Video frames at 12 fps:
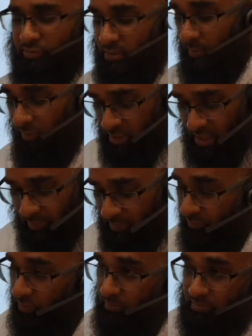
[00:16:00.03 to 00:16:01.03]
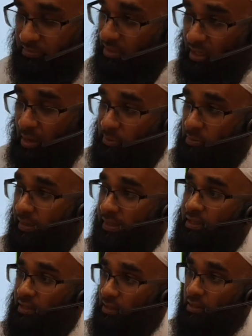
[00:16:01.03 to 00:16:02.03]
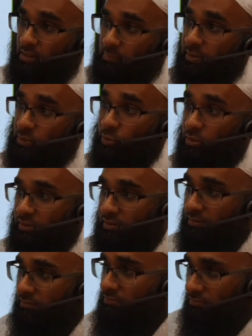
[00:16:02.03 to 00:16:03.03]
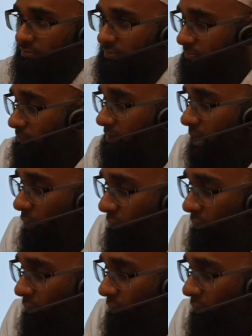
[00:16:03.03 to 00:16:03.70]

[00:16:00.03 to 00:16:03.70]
of some of the jamid verbs. None are coming to mind, but it's a whole set